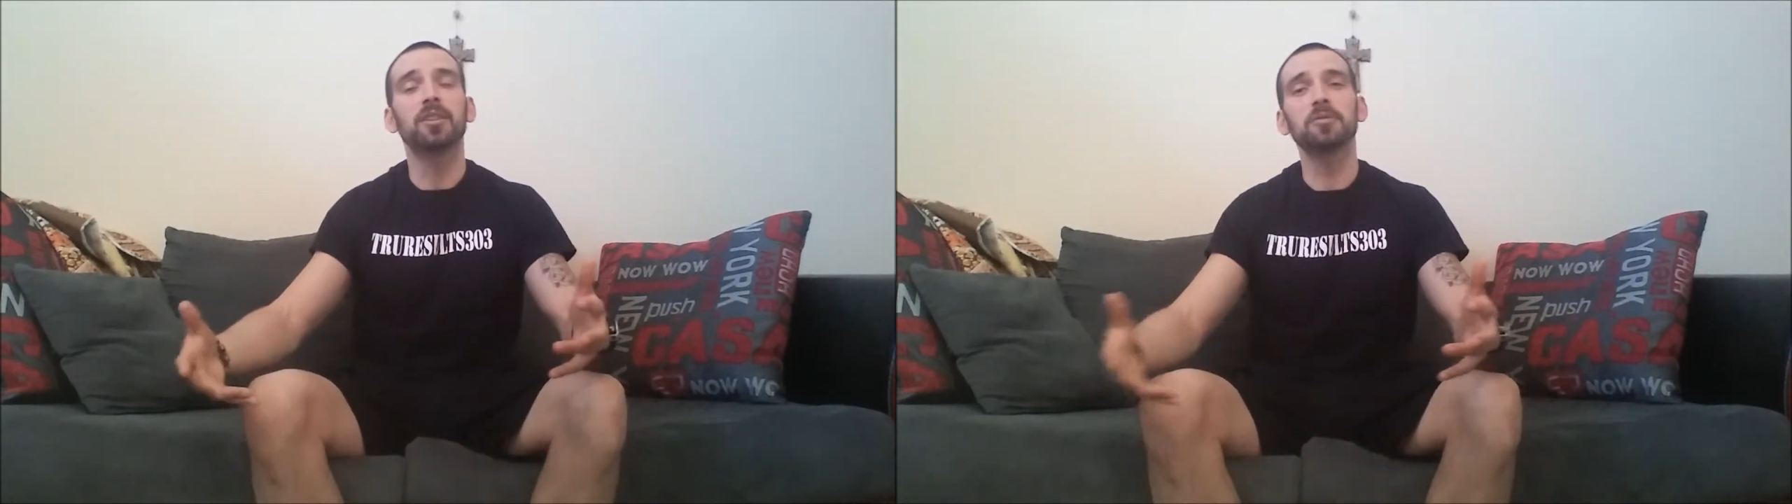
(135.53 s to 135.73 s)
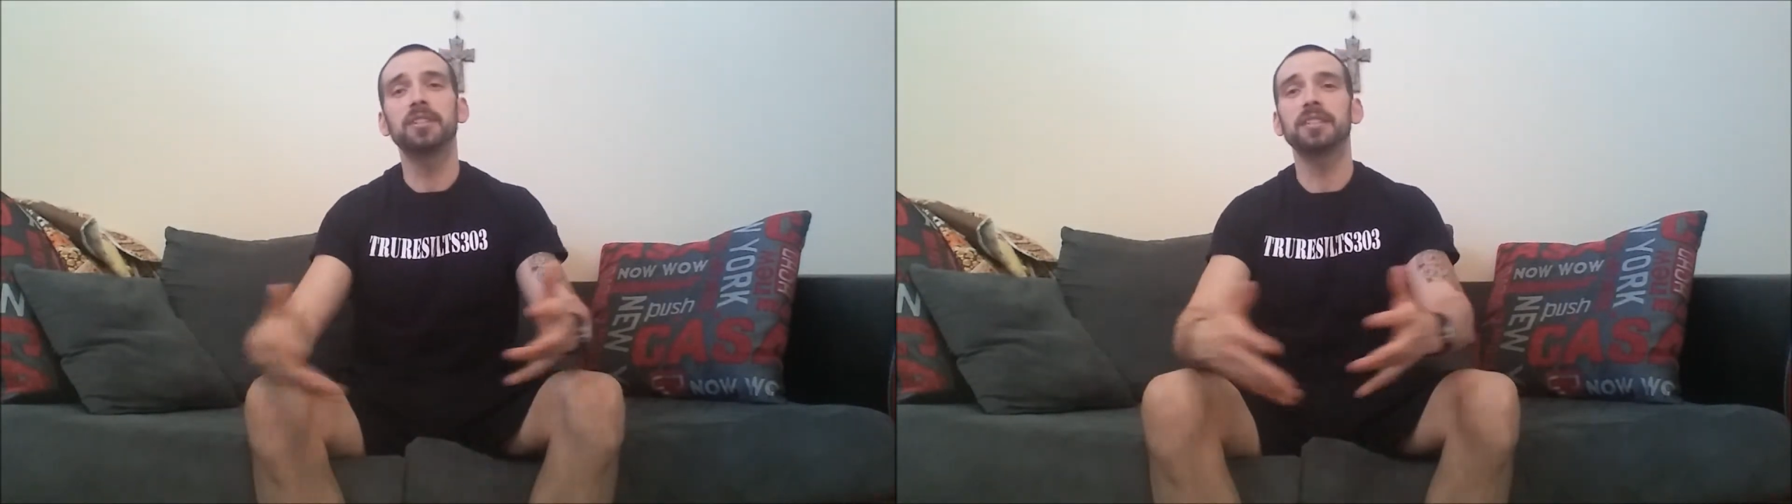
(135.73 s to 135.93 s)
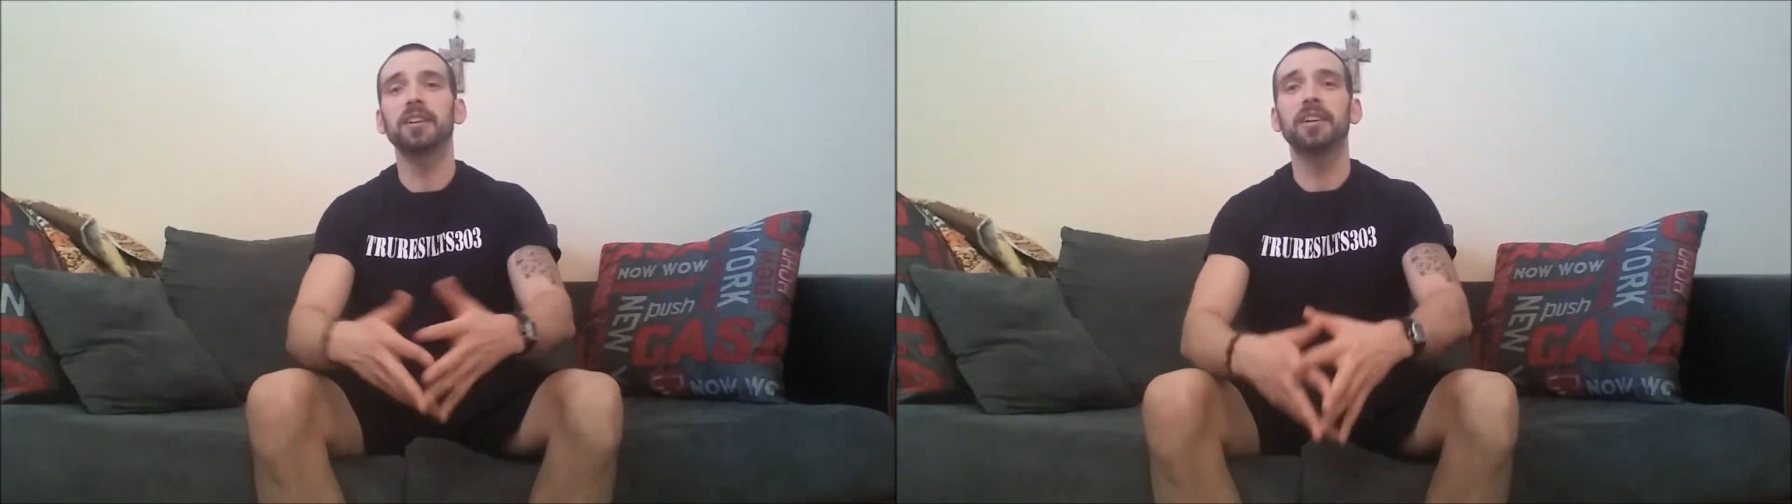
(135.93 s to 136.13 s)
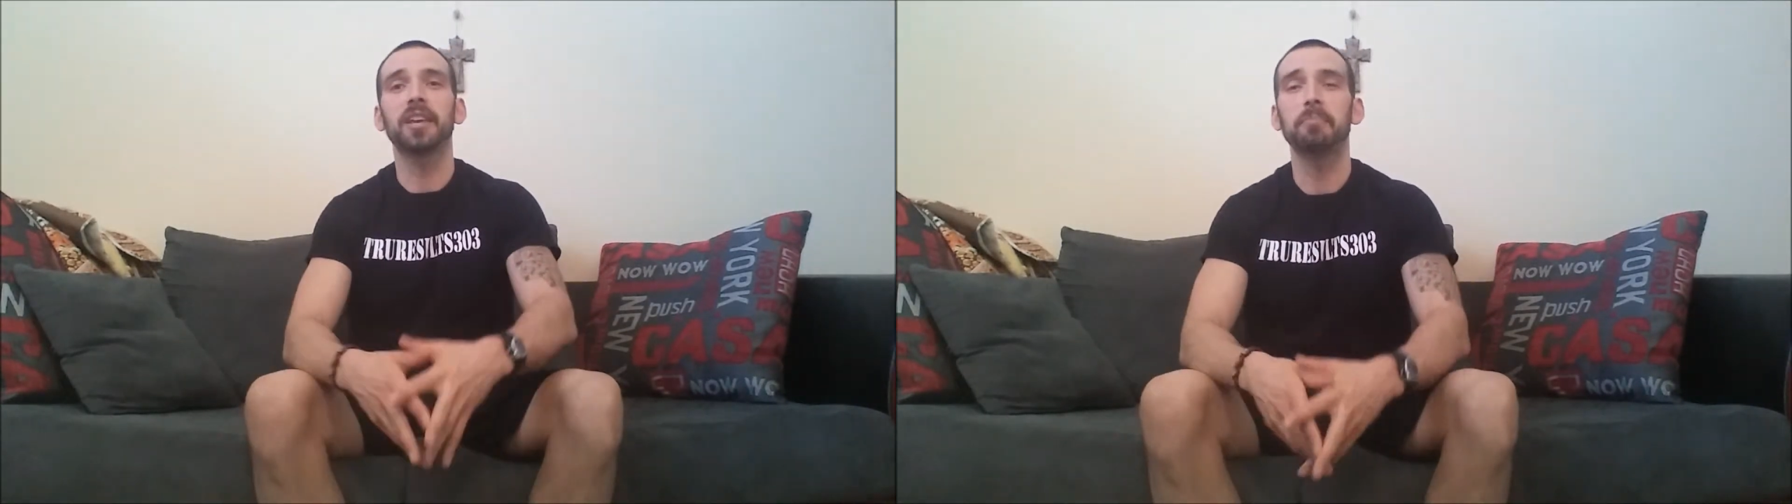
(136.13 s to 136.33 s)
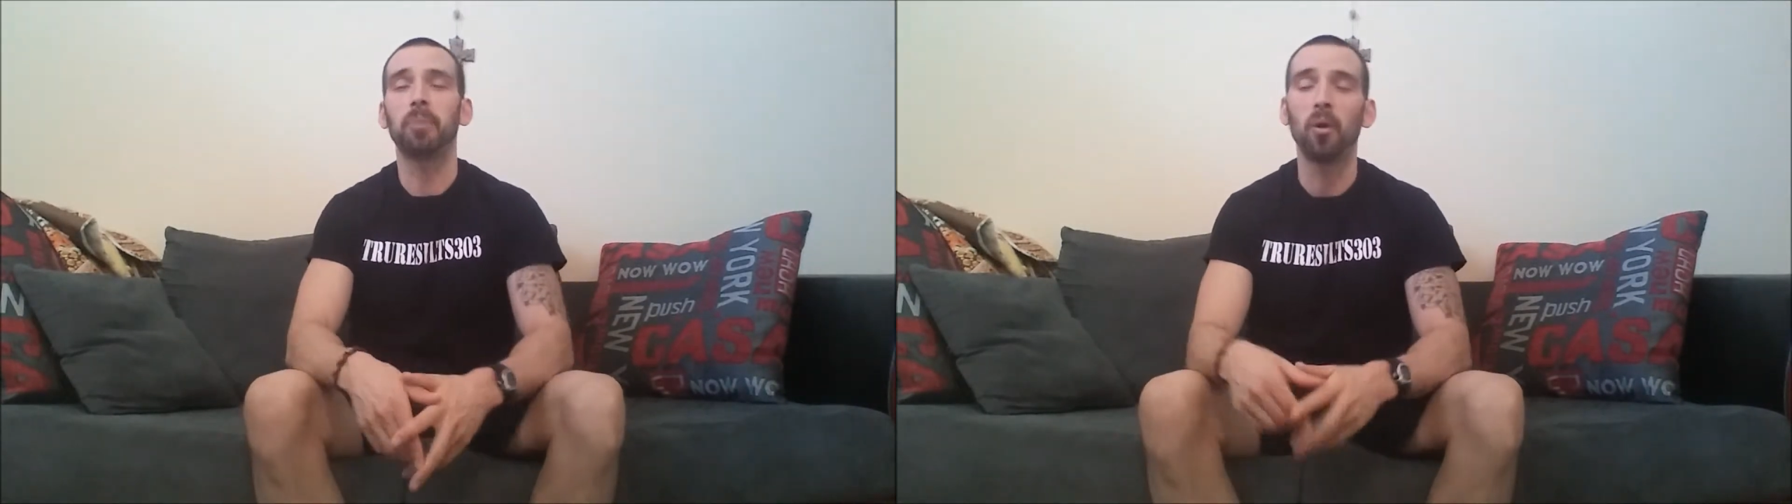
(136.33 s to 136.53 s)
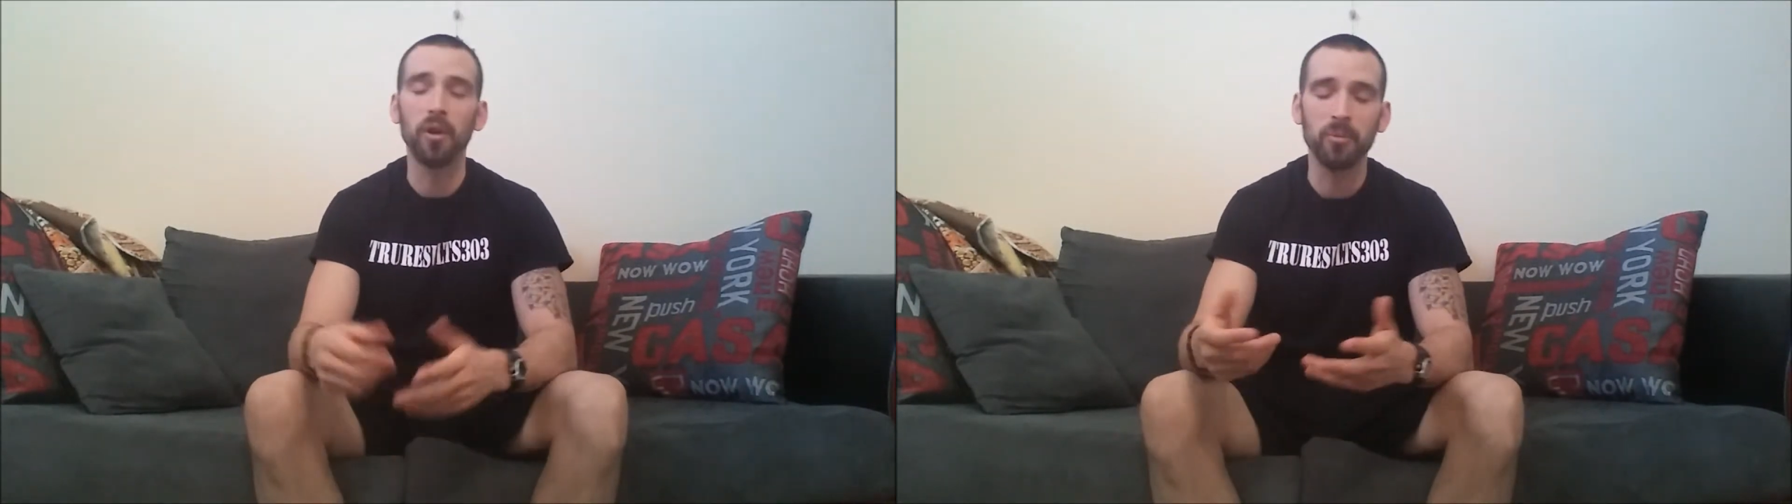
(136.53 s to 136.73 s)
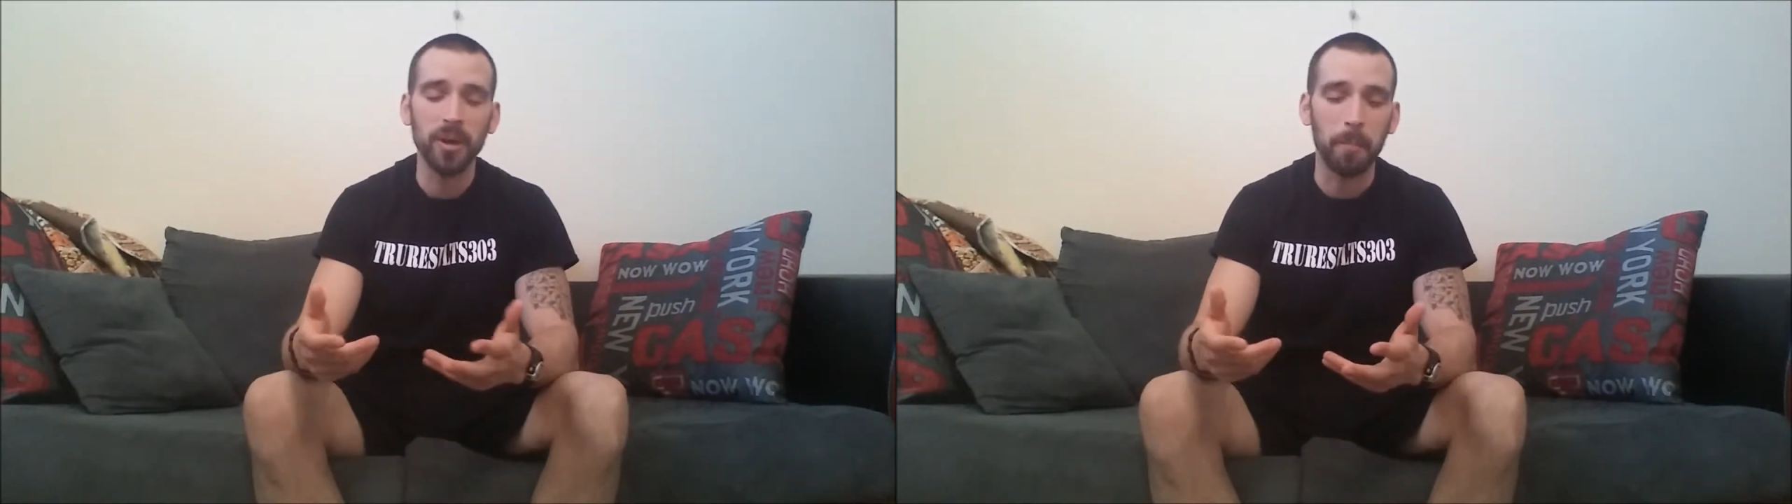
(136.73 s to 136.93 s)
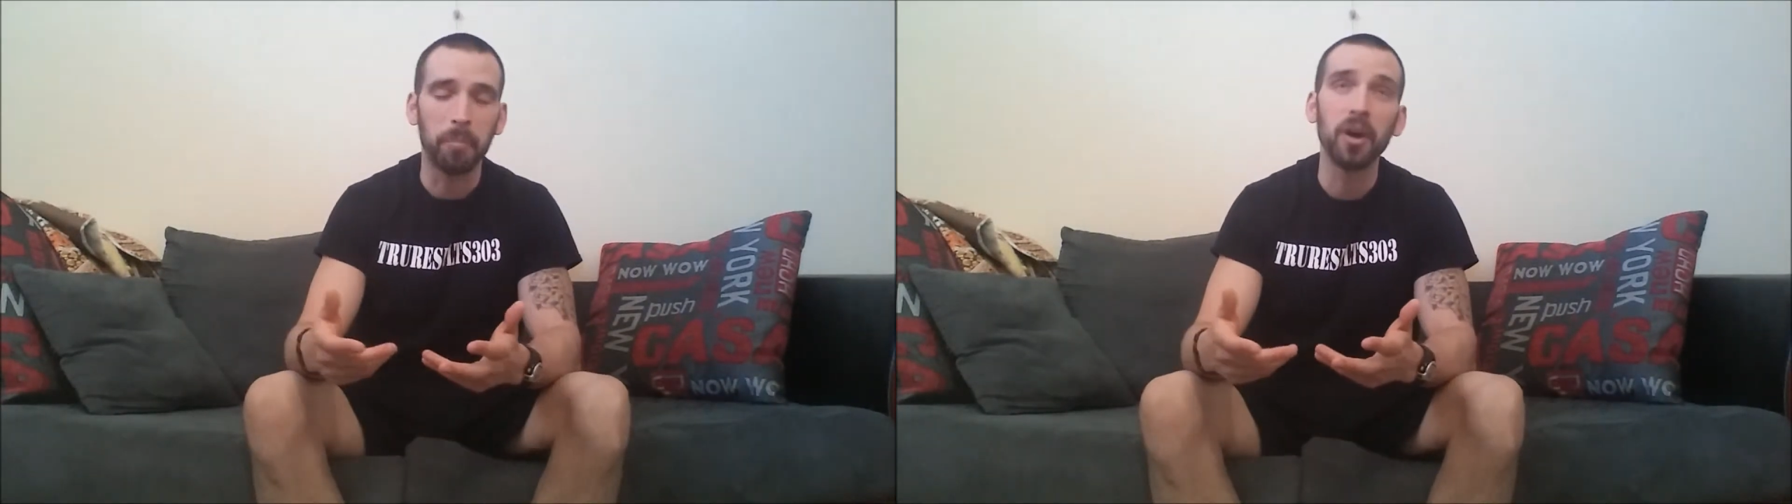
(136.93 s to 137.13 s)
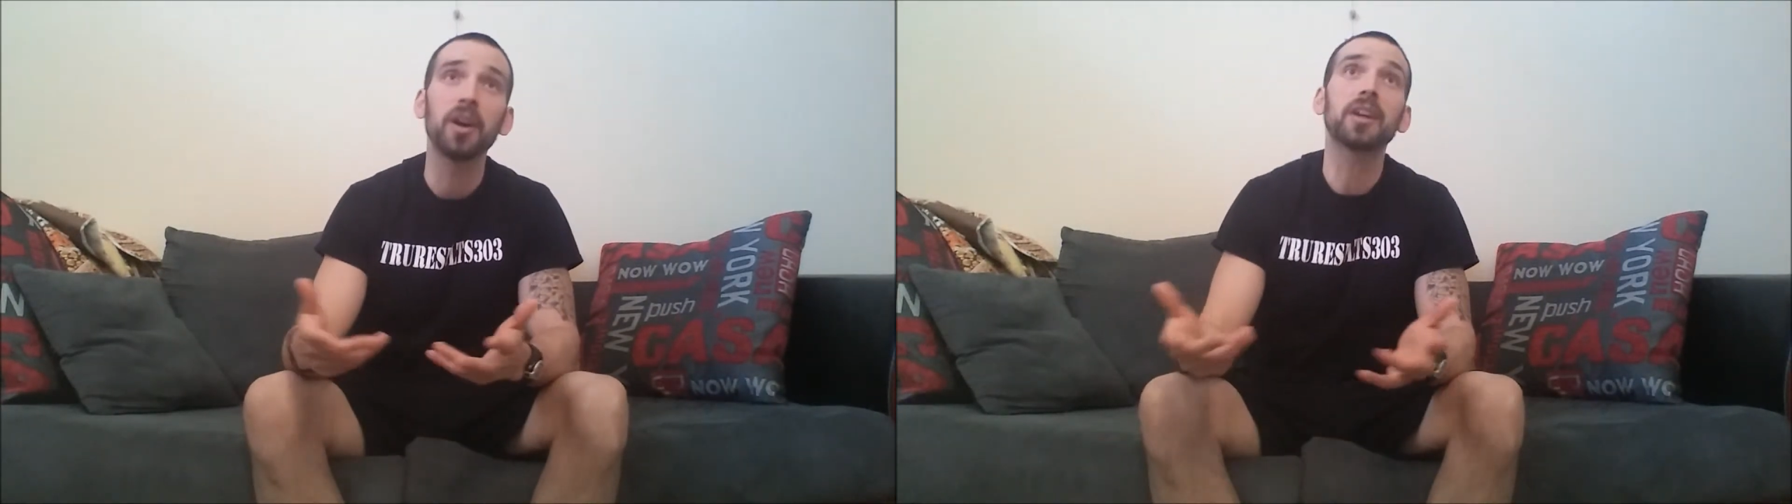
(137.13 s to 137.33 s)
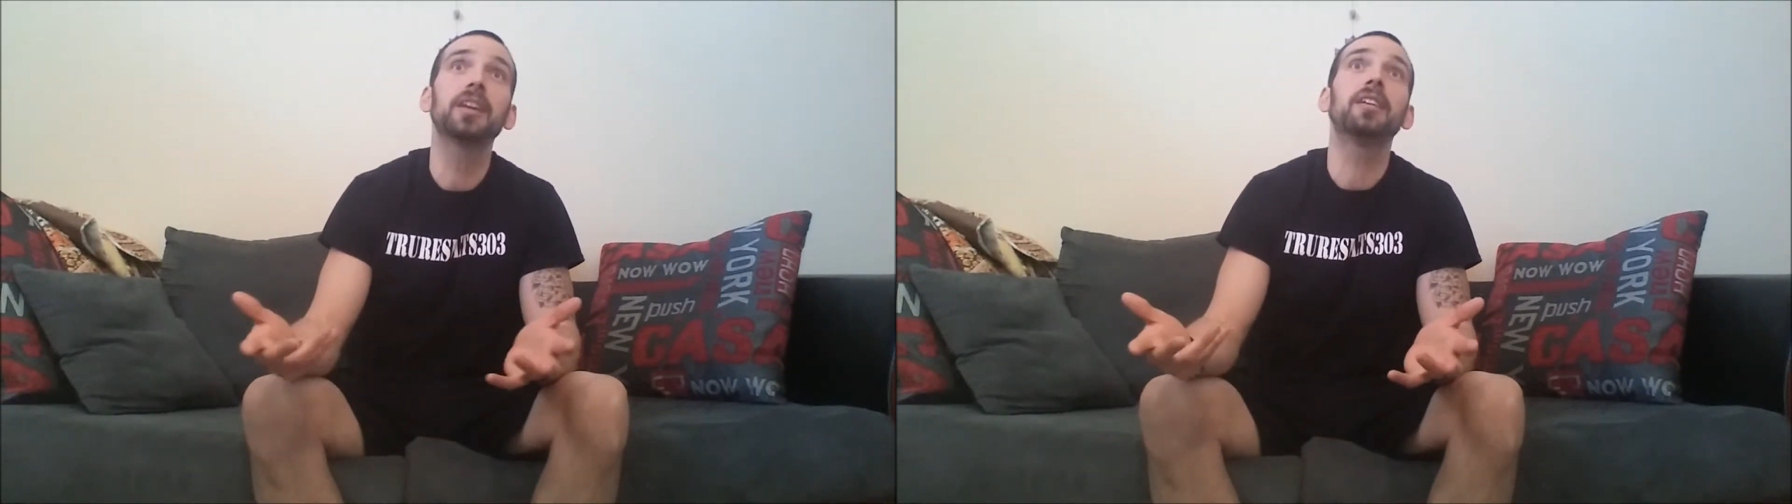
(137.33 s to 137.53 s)
Don't sit there and get bored and read a
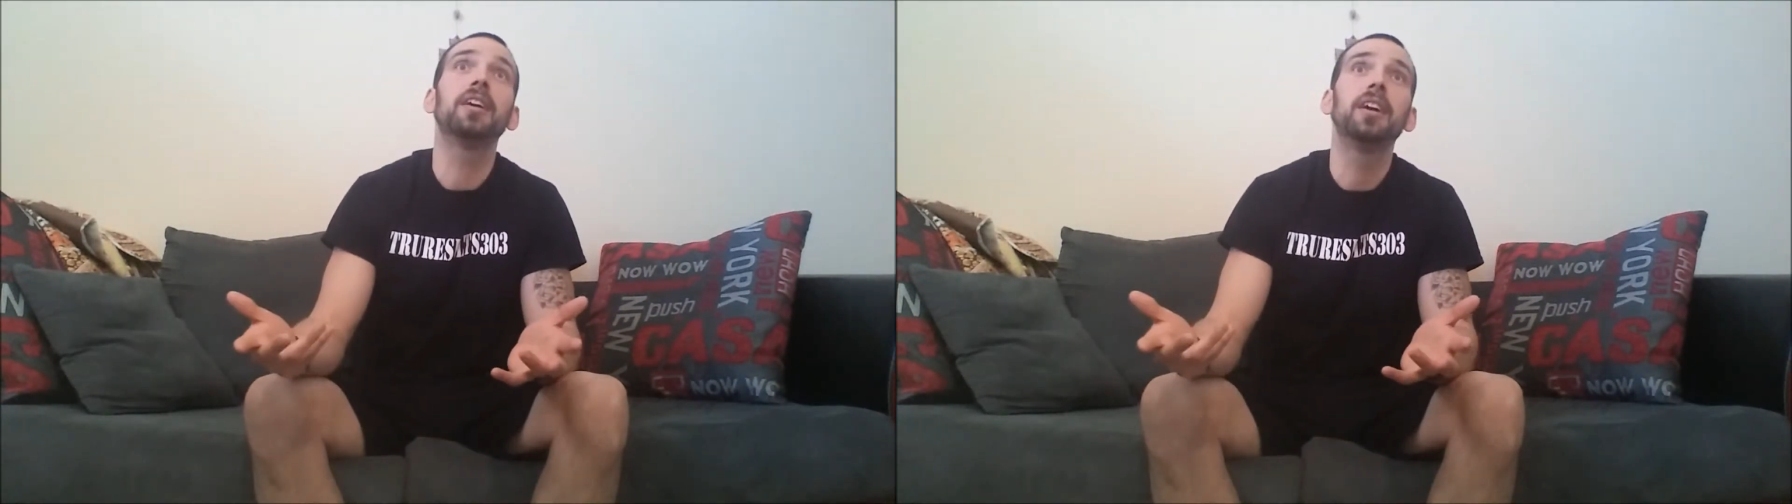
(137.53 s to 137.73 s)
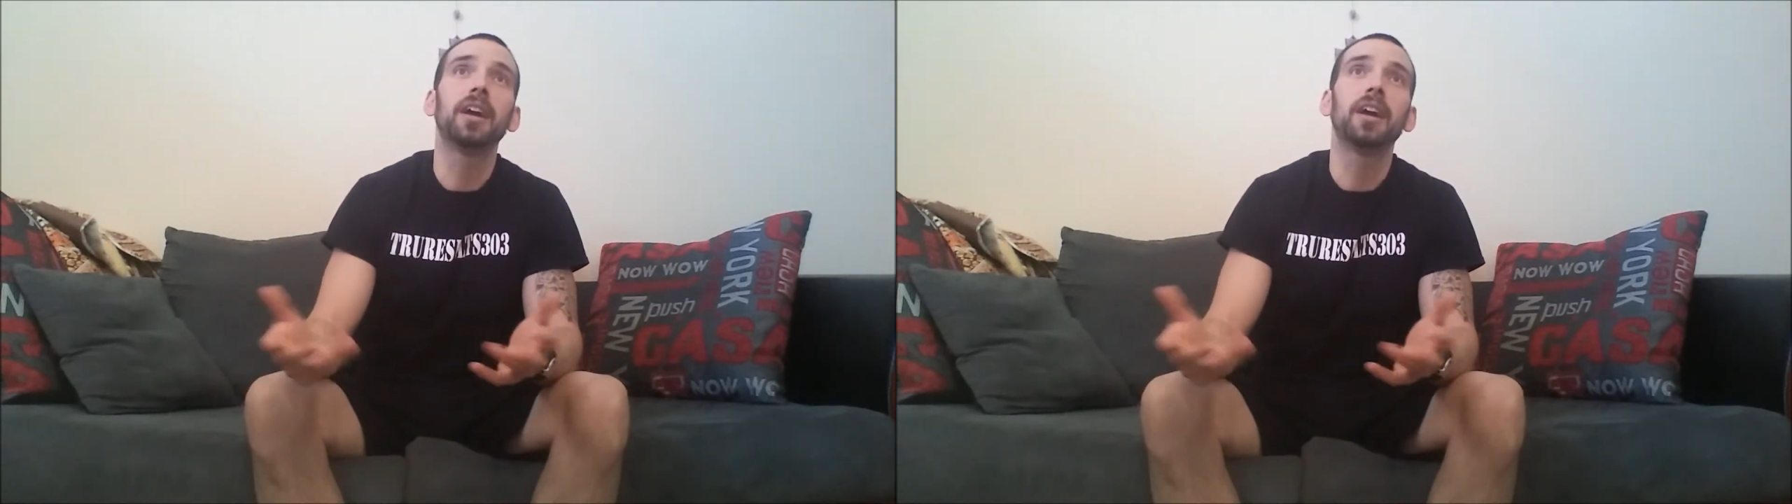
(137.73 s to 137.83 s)
book and